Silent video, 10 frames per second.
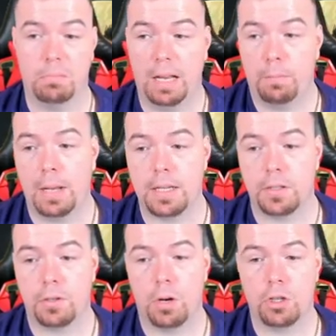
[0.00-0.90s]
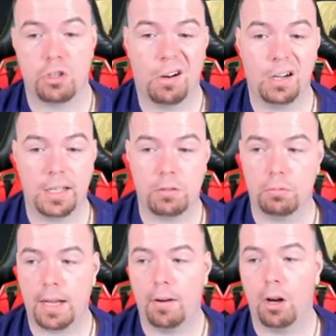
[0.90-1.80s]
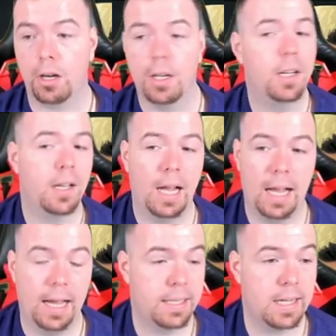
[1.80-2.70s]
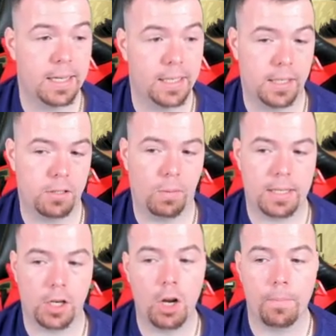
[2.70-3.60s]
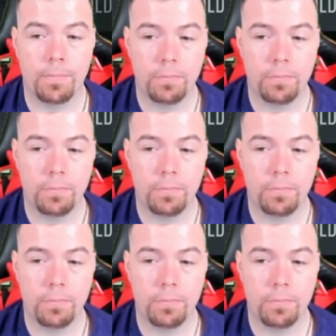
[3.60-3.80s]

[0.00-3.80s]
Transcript: 11 players in squad. Strong links all day long. Italian links are way to go.